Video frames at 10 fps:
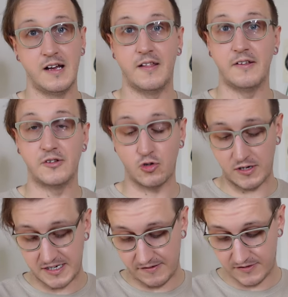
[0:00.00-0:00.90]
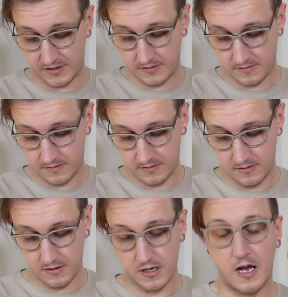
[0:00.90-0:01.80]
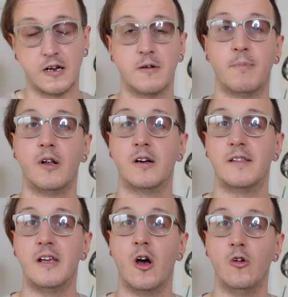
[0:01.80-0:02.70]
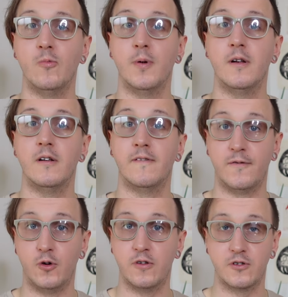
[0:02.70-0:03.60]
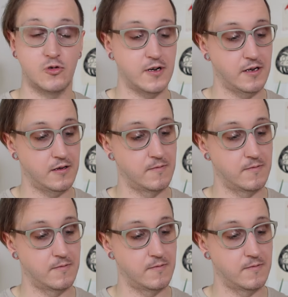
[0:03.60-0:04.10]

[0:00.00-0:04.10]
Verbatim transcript: and then straight after, I'm going to pluck the open fourth string.